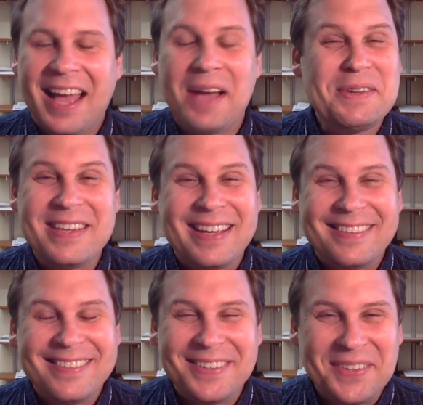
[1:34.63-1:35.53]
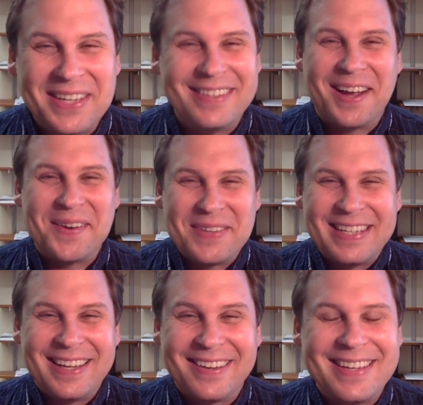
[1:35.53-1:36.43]
i wish i could show you
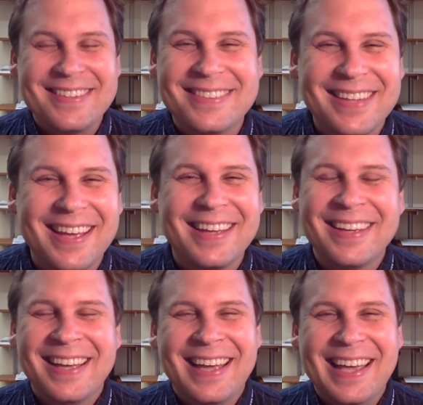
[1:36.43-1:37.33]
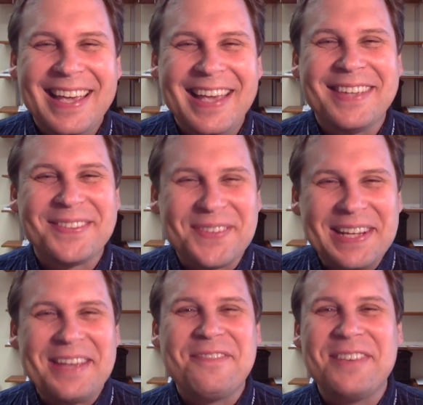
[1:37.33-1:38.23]
darwin here he's uh, he is
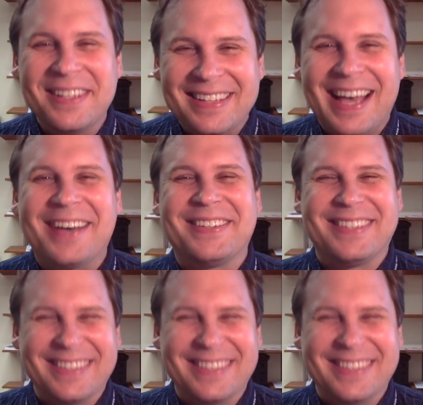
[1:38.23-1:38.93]
really filled out